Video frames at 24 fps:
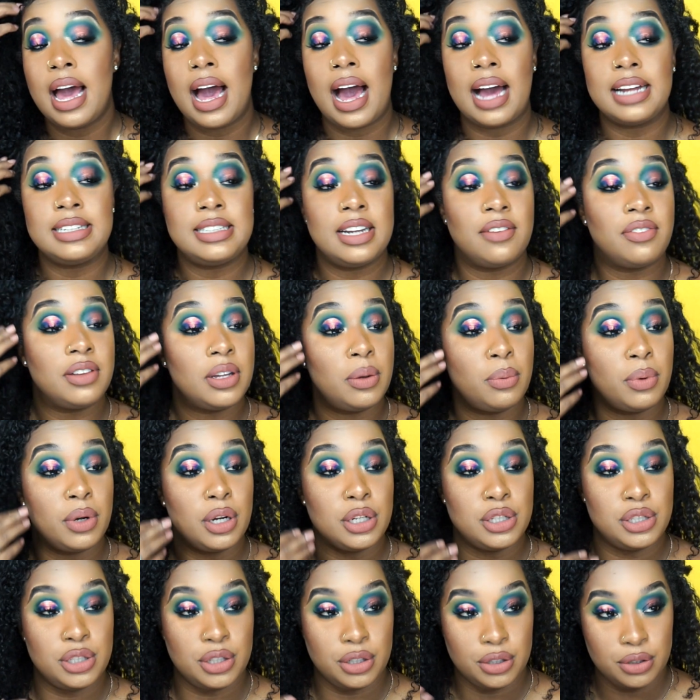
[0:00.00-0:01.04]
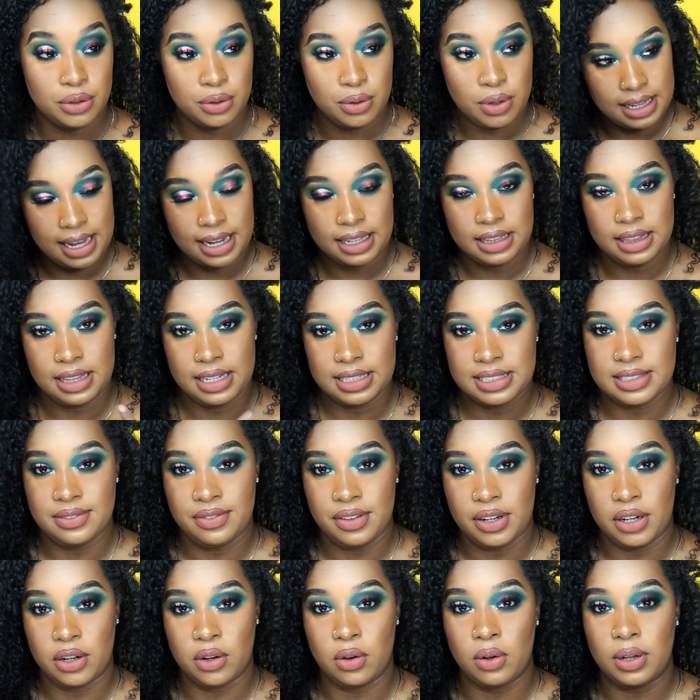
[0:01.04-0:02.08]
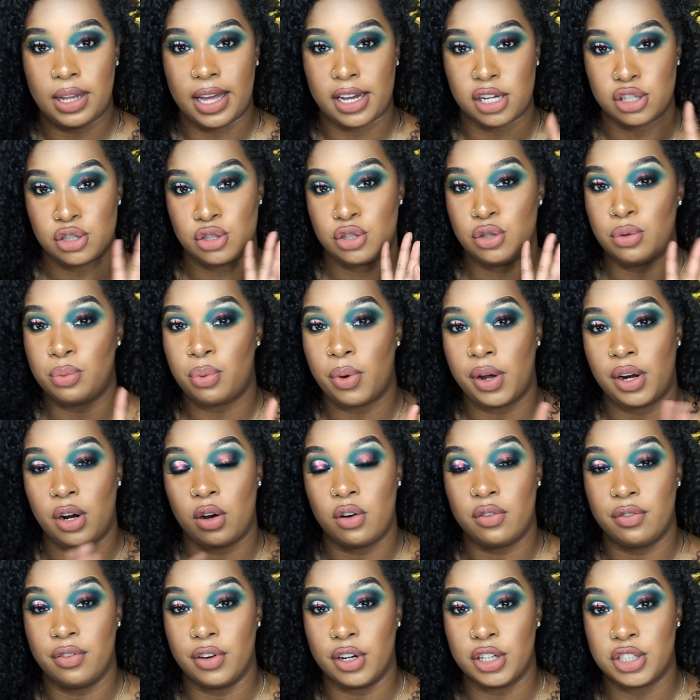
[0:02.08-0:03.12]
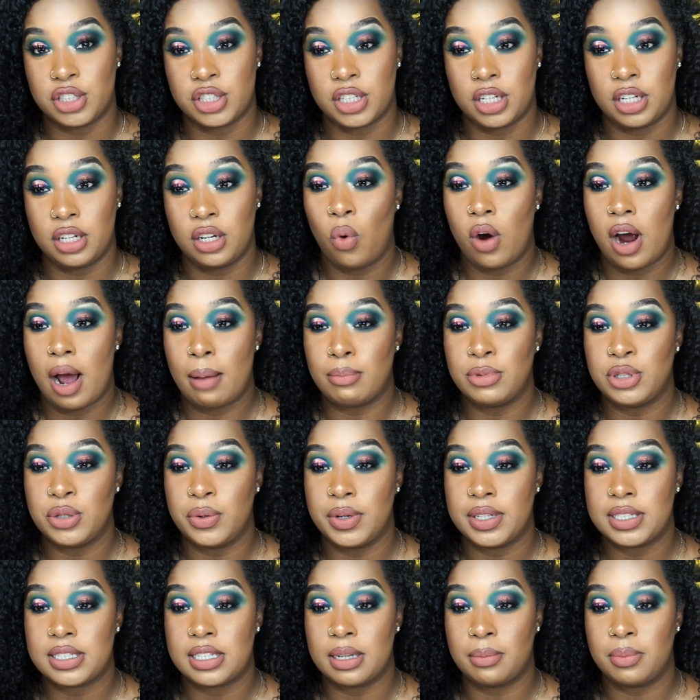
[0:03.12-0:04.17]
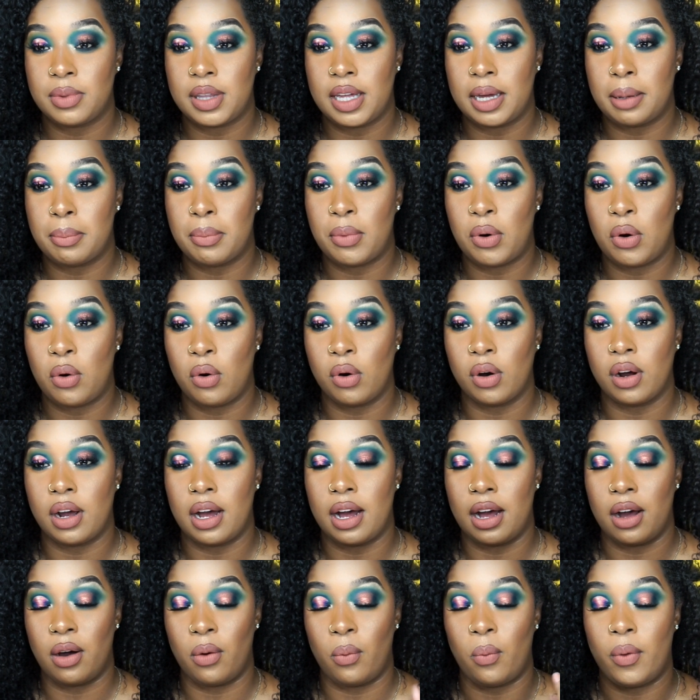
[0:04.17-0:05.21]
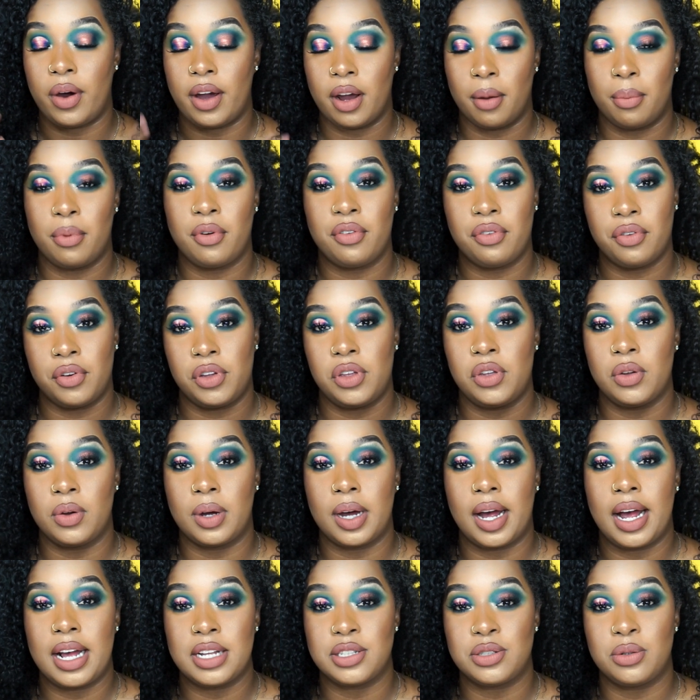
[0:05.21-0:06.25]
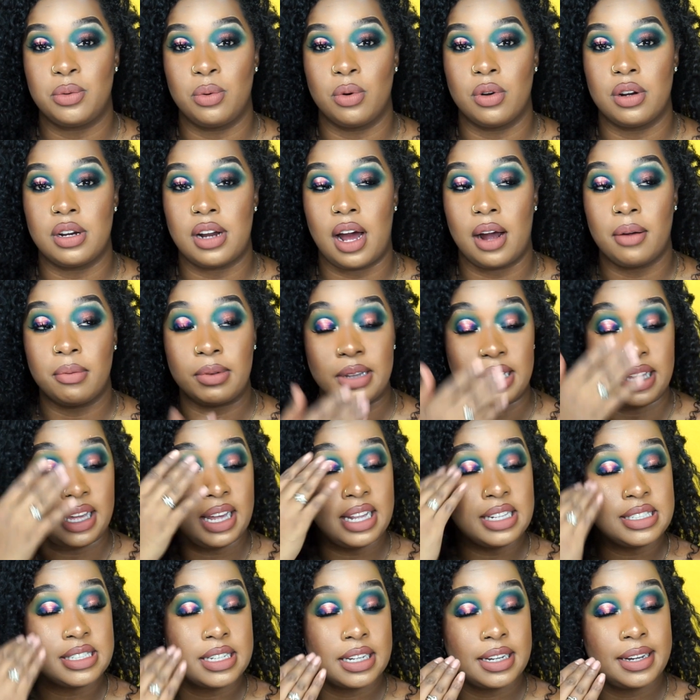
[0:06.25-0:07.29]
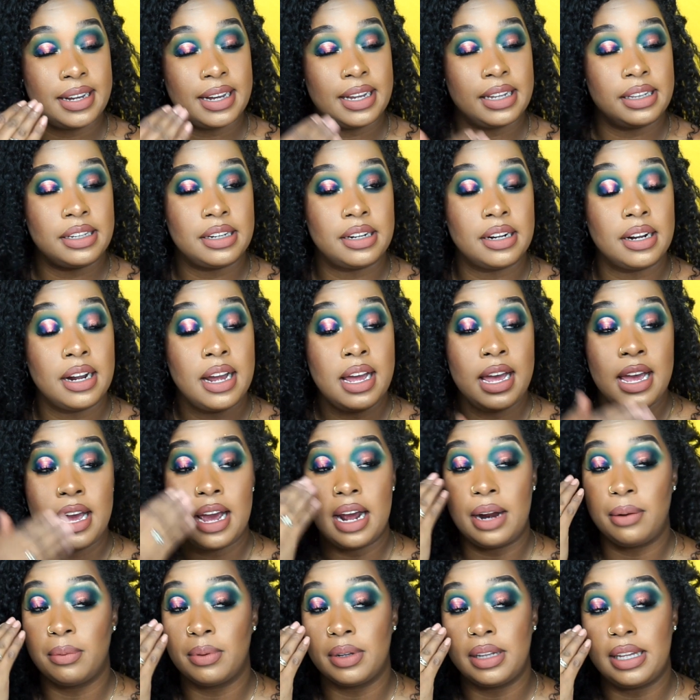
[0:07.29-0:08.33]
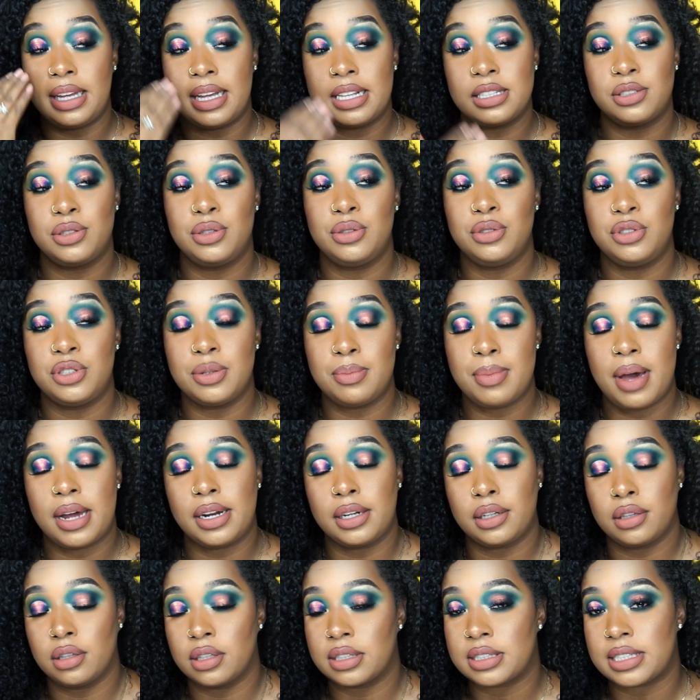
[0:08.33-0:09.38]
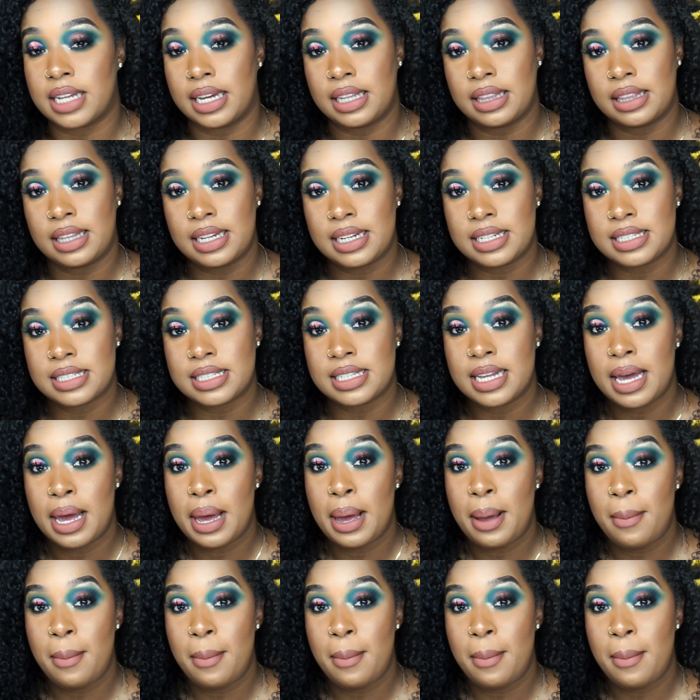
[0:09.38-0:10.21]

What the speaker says: I definitely want to do like this video, like a 2.0 version, where I'm doing something more wearable for you guys who are not really into color and really into dramatic looks like this.